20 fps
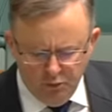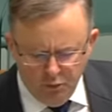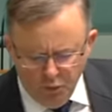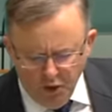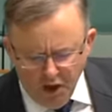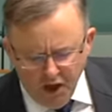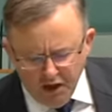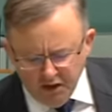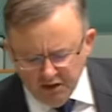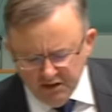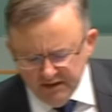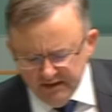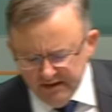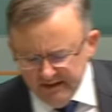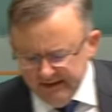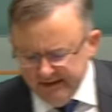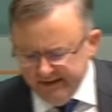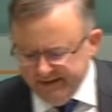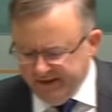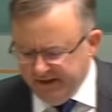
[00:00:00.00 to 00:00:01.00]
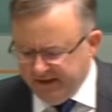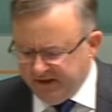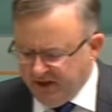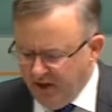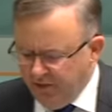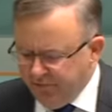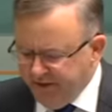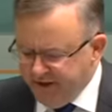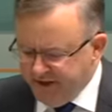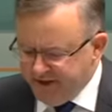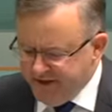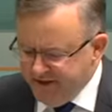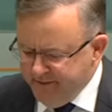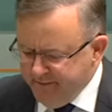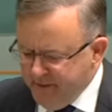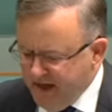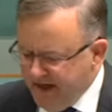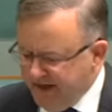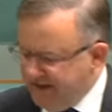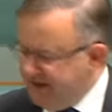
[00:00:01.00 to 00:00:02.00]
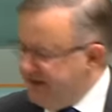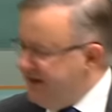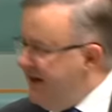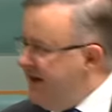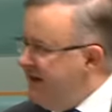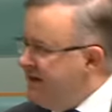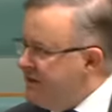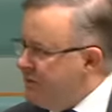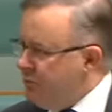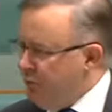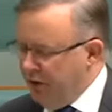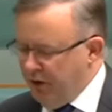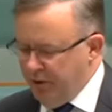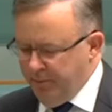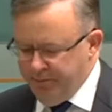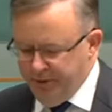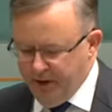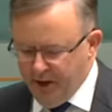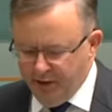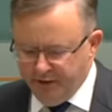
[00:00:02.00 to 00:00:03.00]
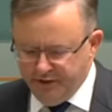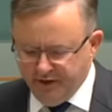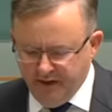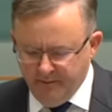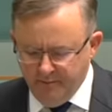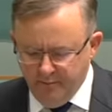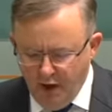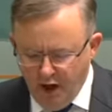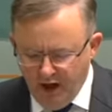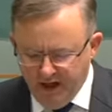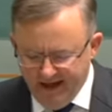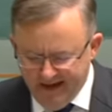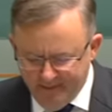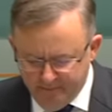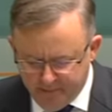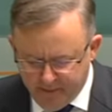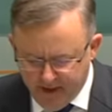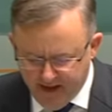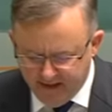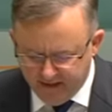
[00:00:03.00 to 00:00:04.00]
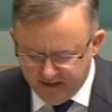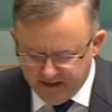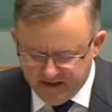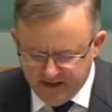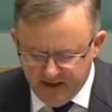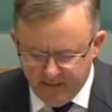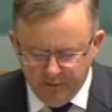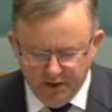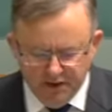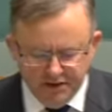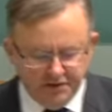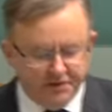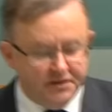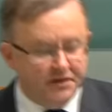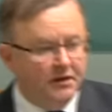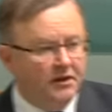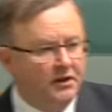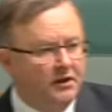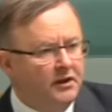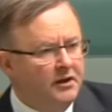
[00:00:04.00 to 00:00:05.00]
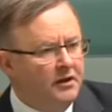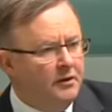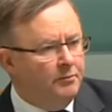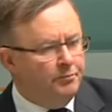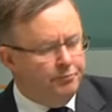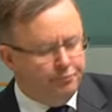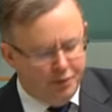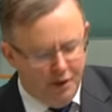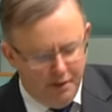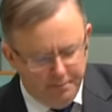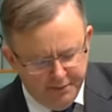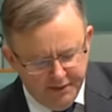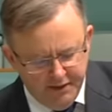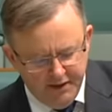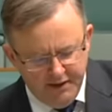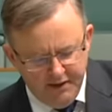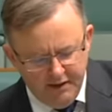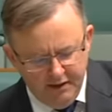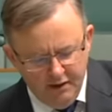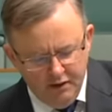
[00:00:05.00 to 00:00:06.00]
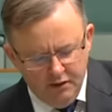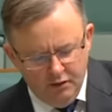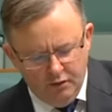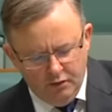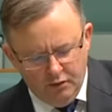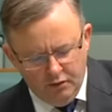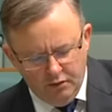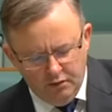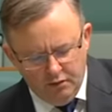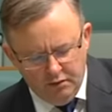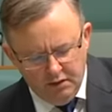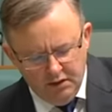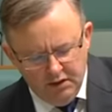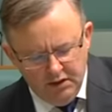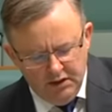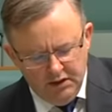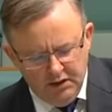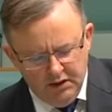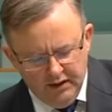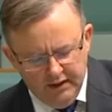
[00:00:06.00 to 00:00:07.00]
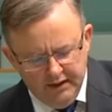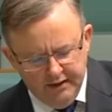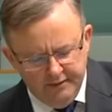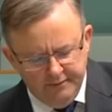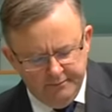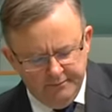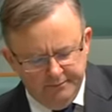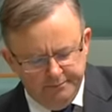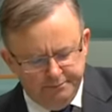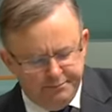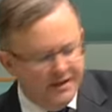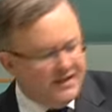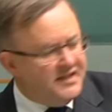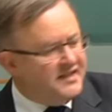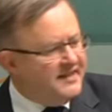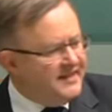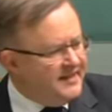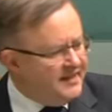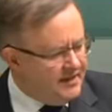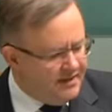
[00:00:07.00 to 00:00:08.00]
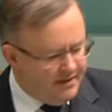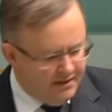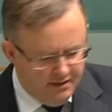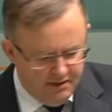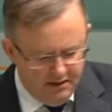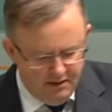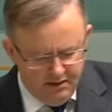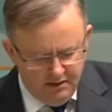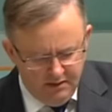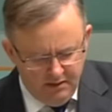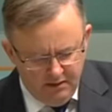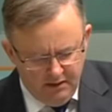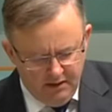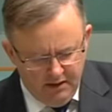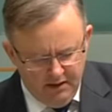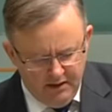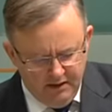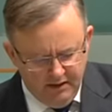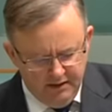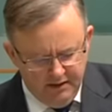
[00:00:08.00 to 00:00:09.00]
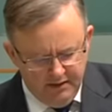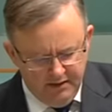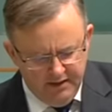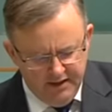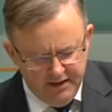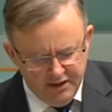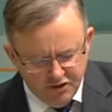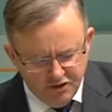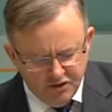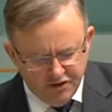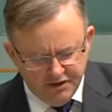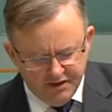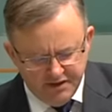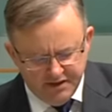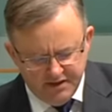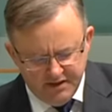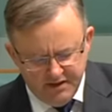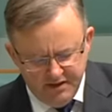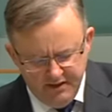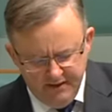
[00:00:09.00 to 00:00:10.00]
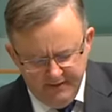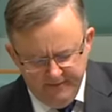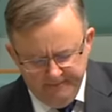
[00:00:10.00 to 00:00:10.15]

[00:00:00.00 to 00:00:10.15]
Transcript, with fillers: While this obviously makes sense where a project might impact someone's property or uh, business uh, interests,